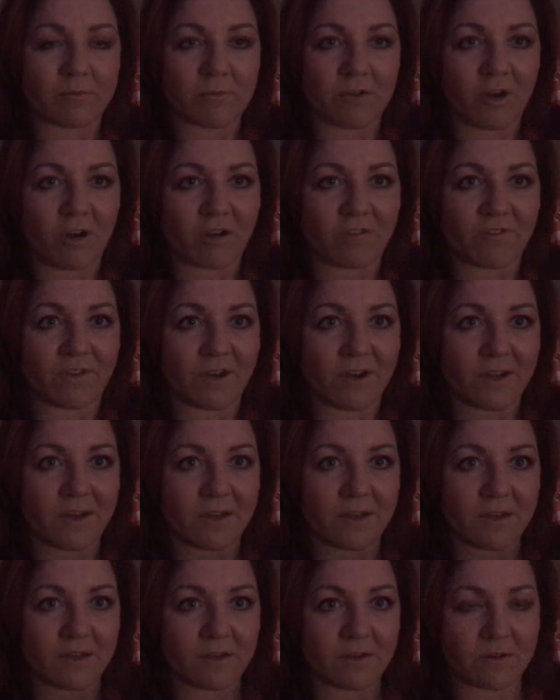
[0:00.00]

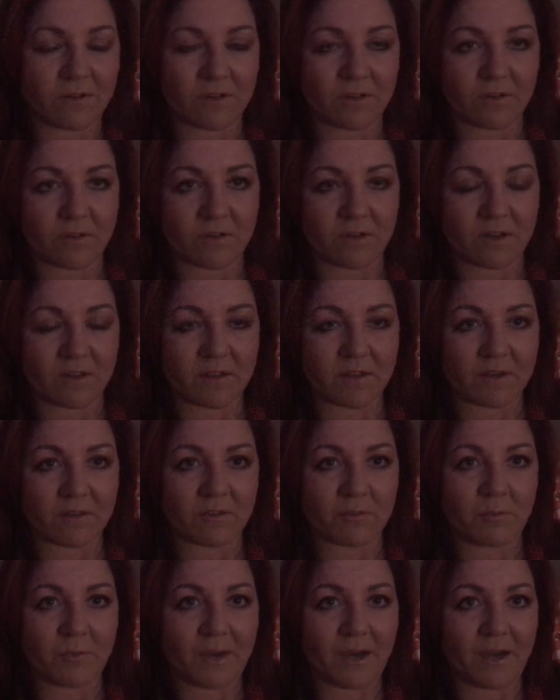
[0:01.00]
cockfighting or those kind of
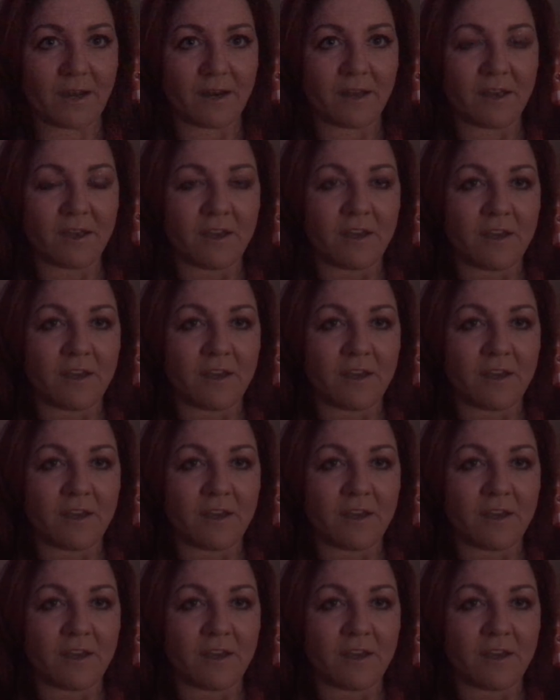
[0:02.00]
things, but